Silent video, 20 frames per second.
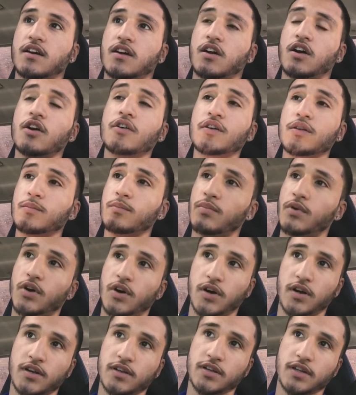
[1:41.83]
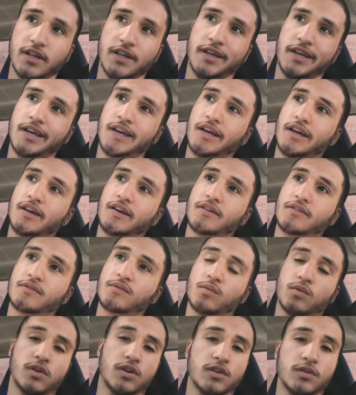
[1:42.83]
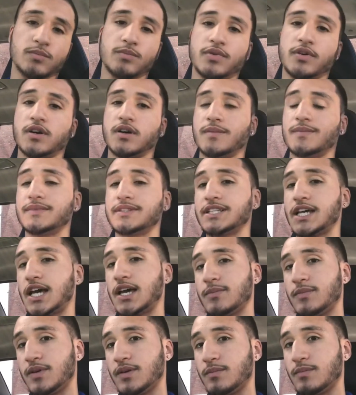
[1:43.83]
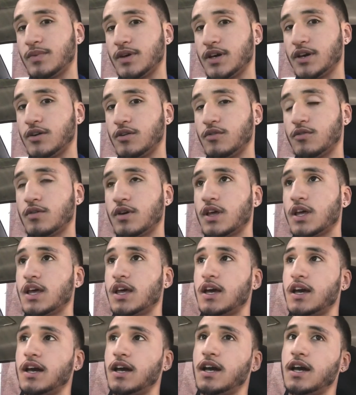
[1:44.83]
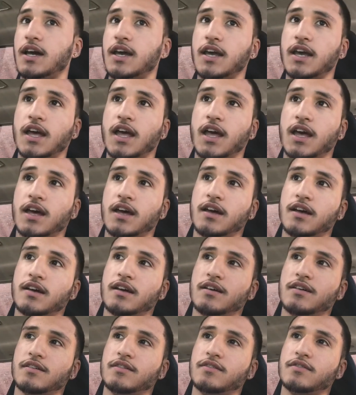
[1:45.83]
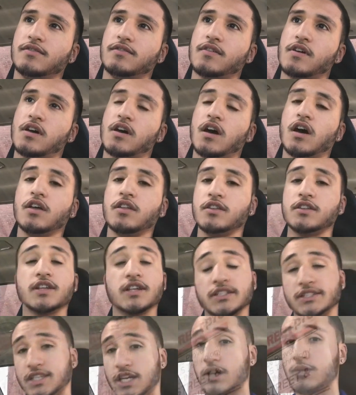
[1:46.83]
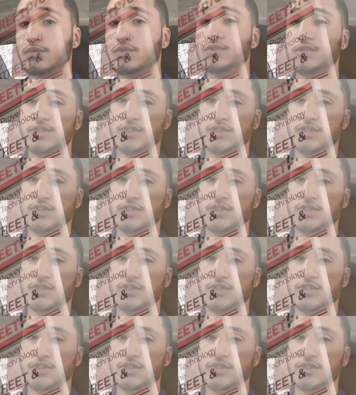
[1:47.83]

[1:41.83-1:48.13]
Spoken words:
already bought, I have the water pump, timing belt, I have other things that I will